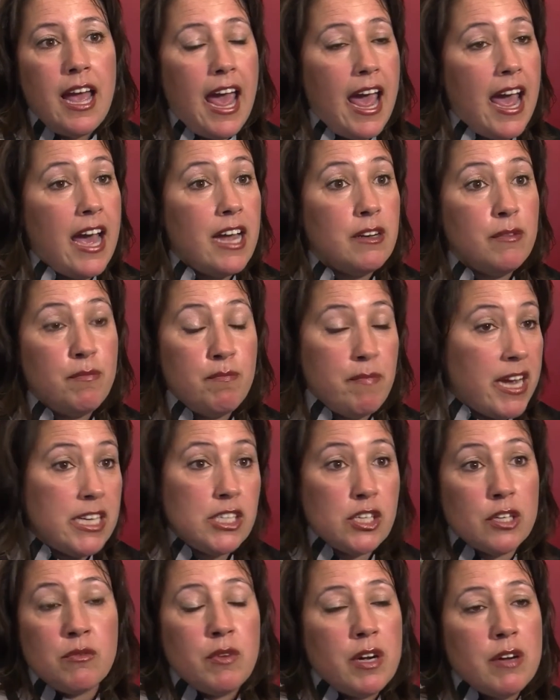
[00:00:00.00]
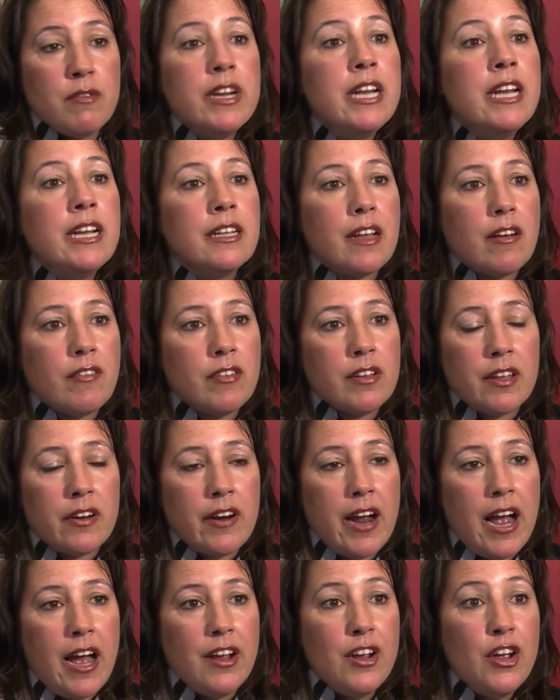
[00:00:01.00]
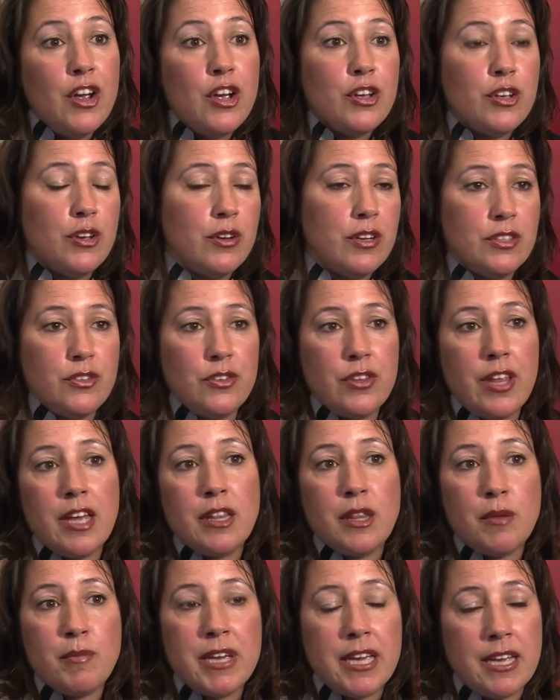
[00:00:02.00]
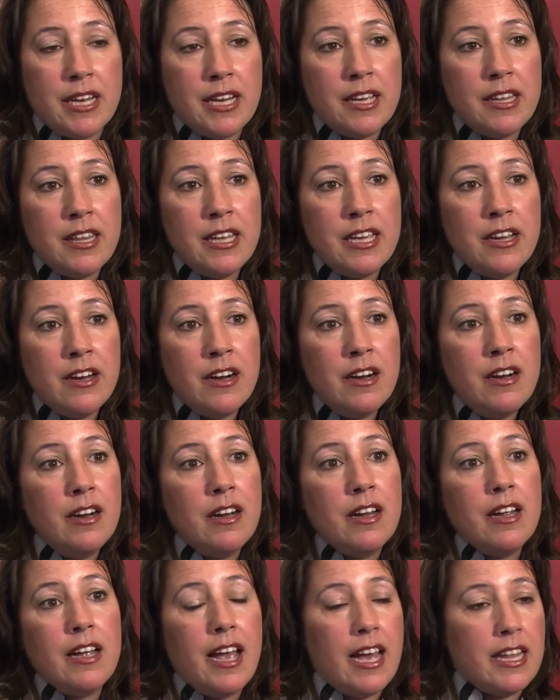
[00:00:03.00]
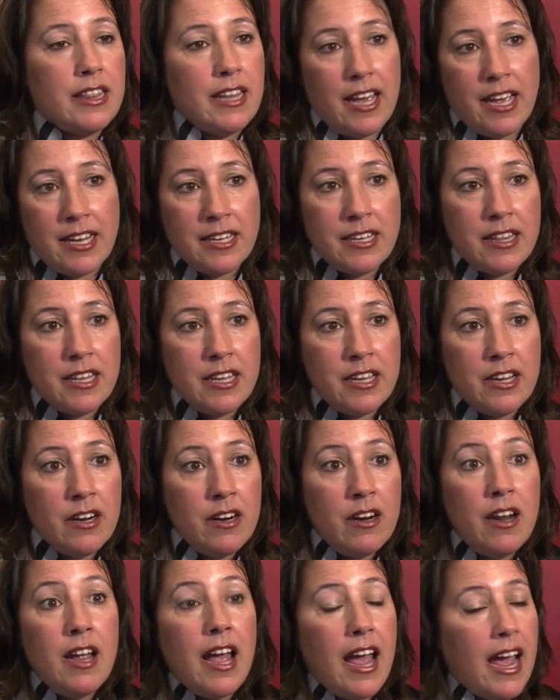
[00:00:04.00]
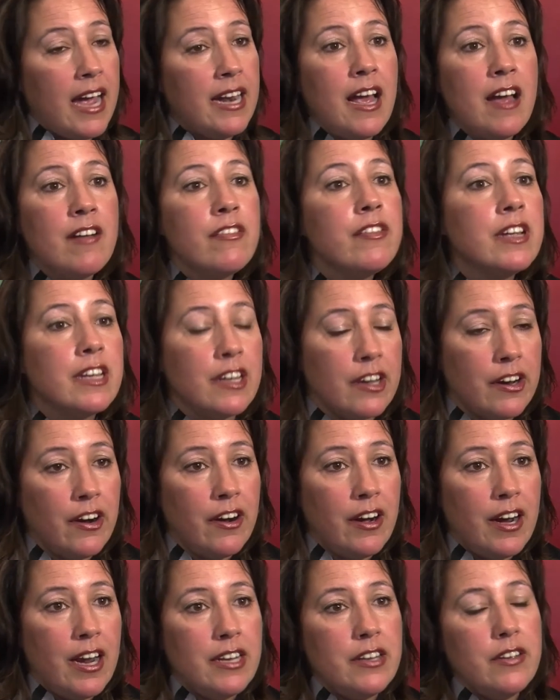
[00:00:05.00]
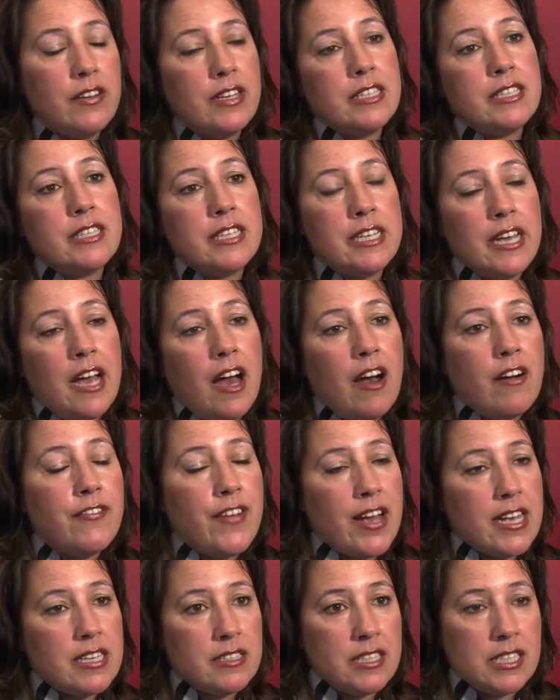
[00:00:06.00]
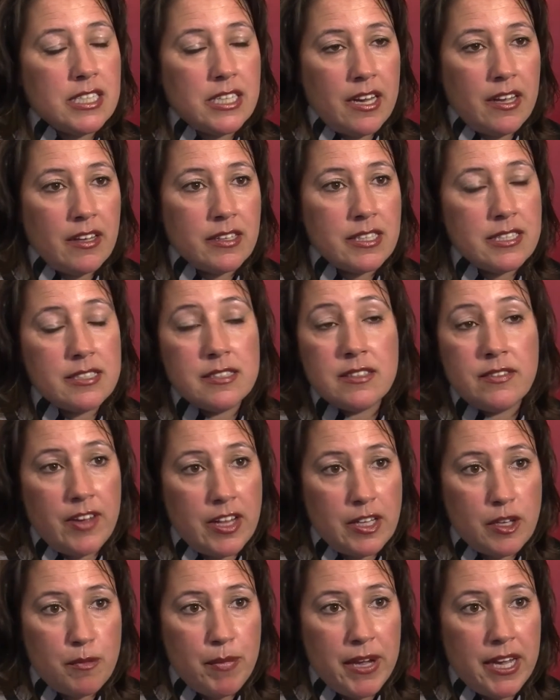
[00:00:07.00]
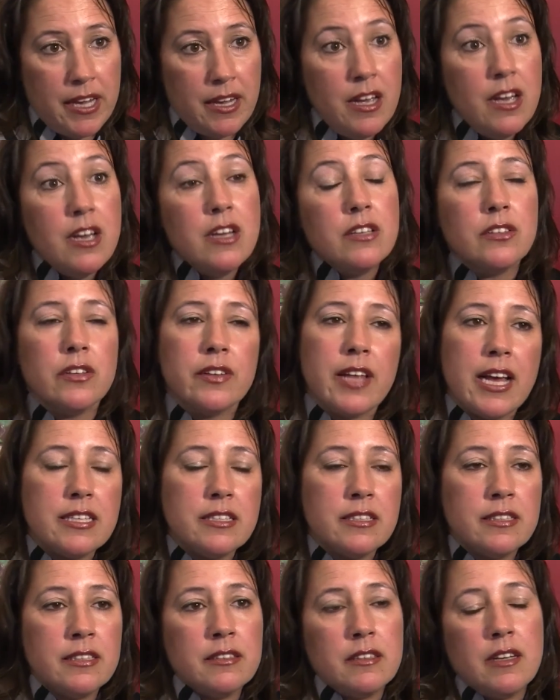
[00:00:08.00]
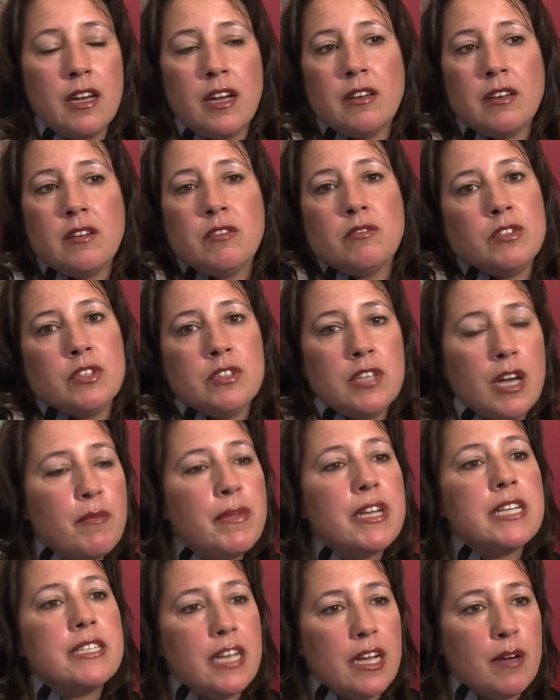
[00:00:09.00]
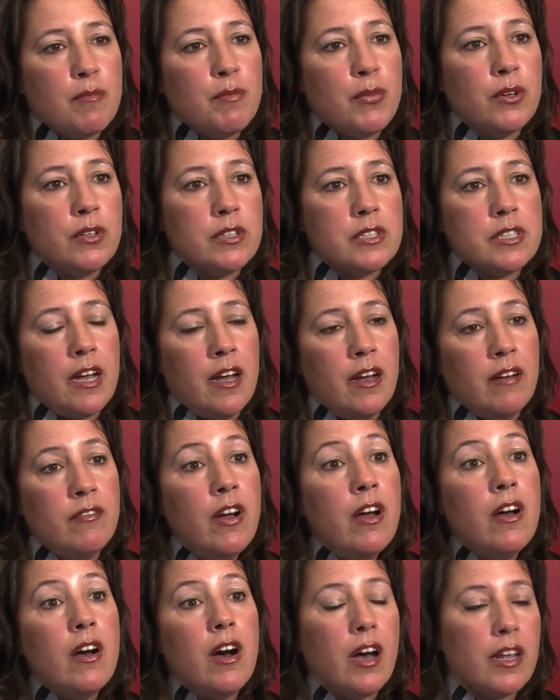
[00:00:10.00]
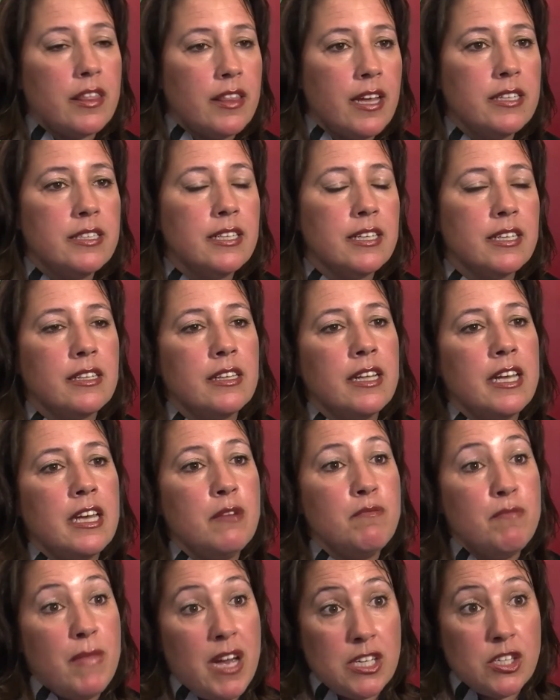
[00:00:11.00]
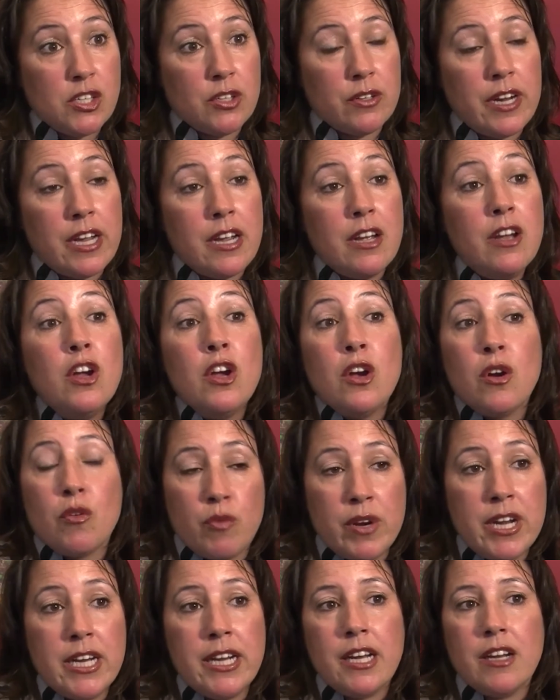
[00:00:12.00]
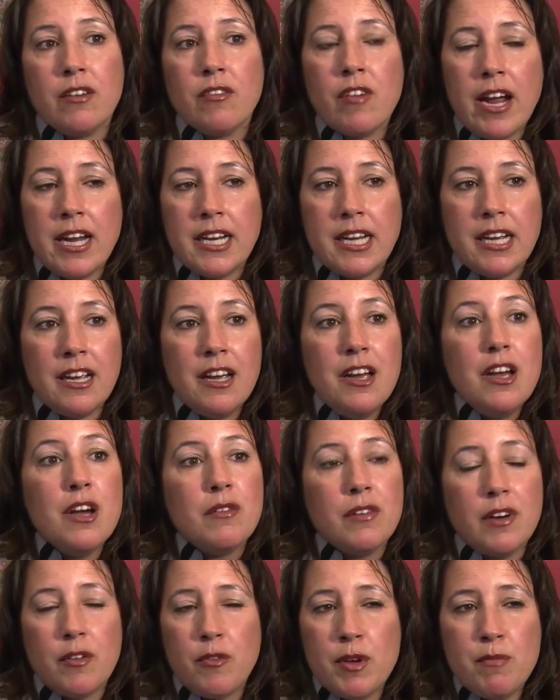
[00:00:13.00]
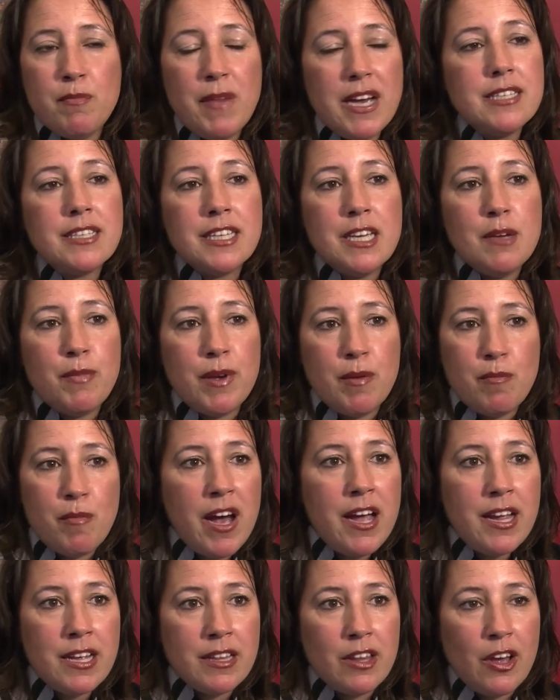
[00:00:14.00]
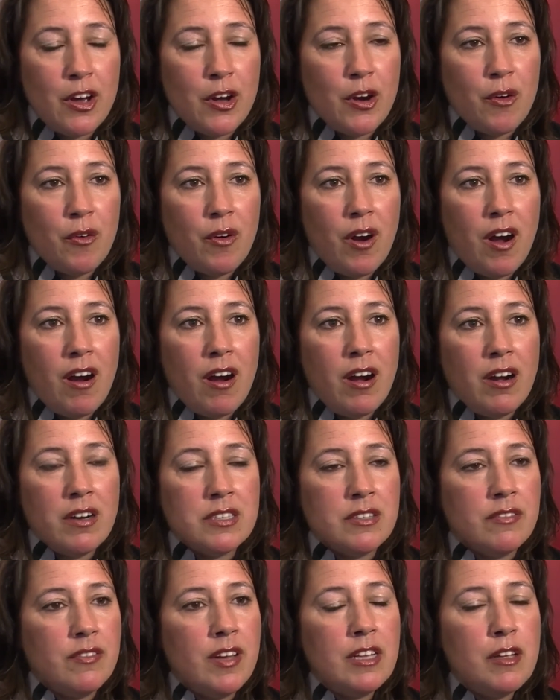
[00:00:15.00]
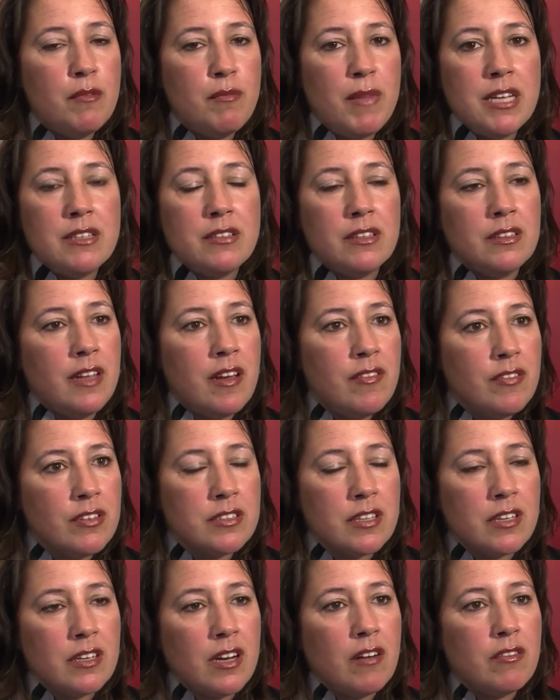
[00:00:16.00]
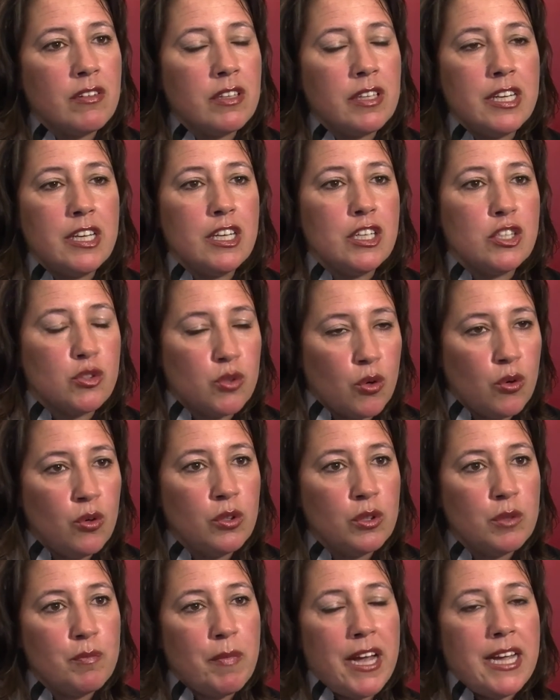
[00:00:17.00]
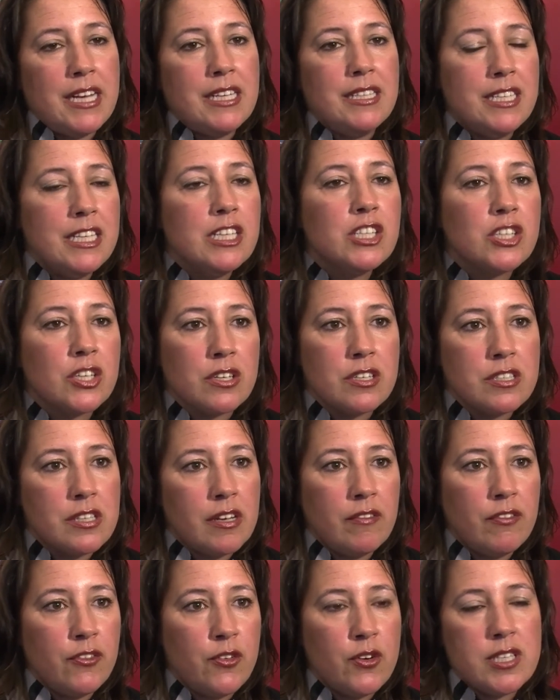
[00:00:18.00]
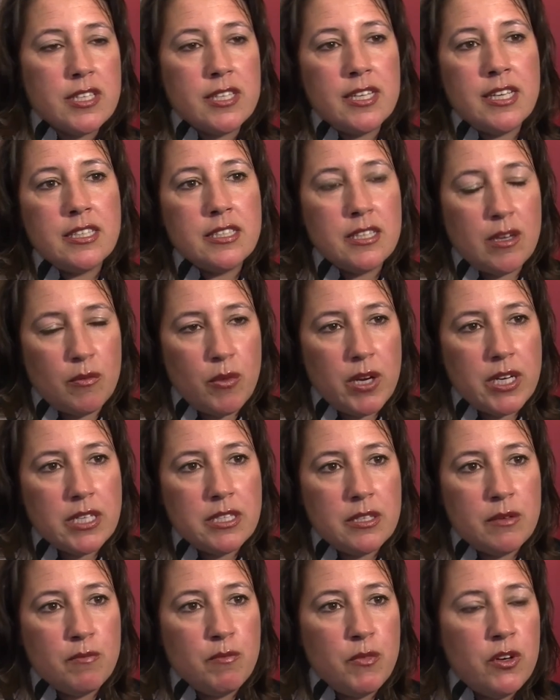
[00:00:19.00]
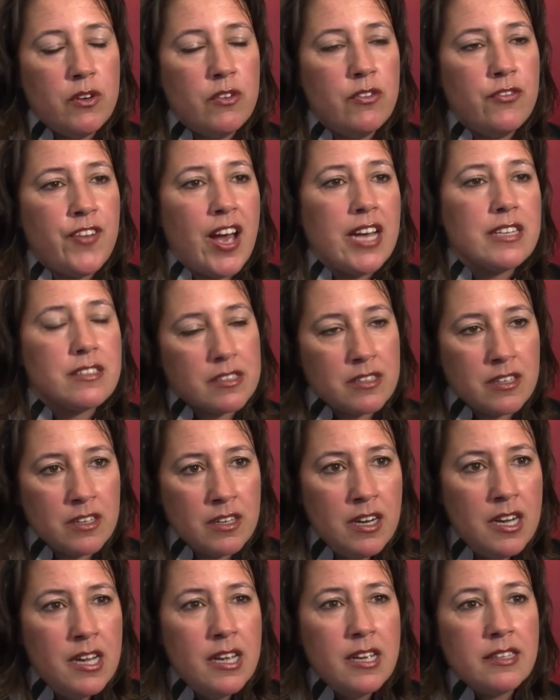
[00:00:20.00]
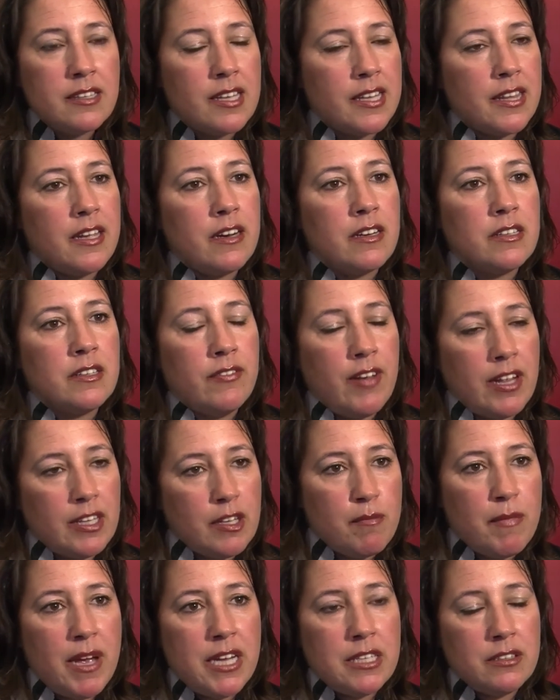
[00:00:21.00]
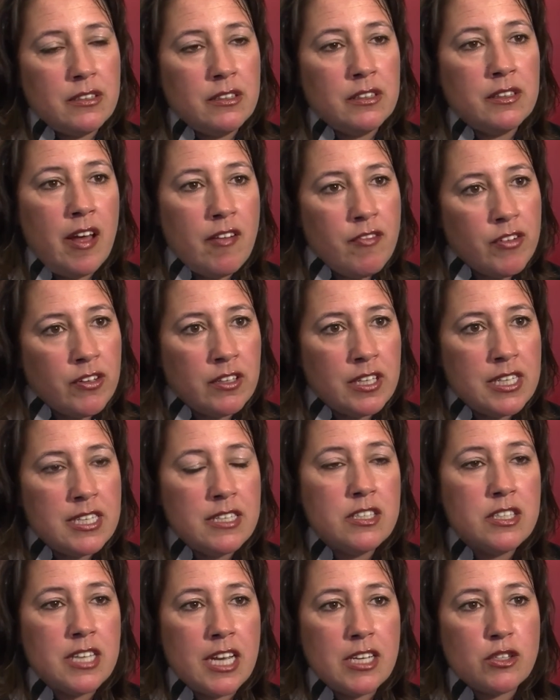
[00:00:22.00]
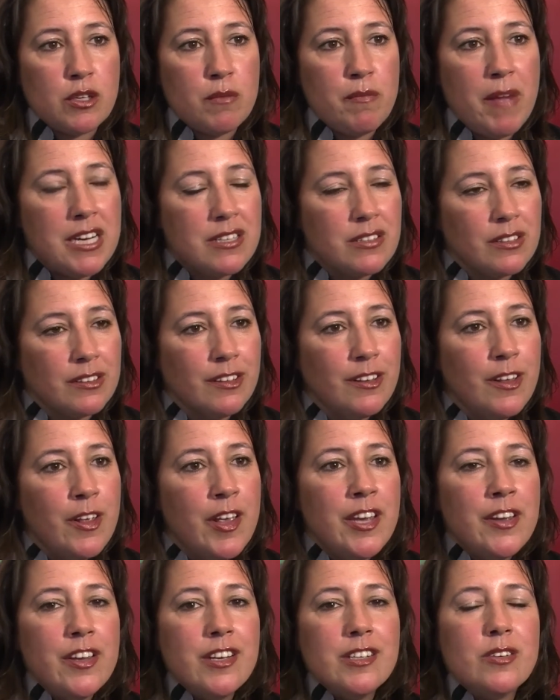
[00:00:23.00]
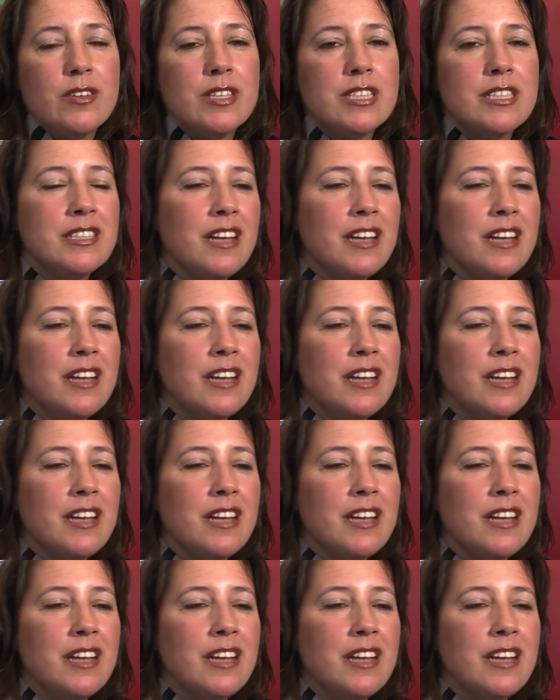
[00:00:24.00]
and measure what reading level they're at. You can do that at the beginning of the year, at the end of the year, and every year, and you can see how fast the child is developing. So that's some examples of authentically measuring reading and writing. What we must keep in mind, though, our developmental levels are not really controlled by teachers, and forcing someone to move faster than their developmental level is detrimental. So it's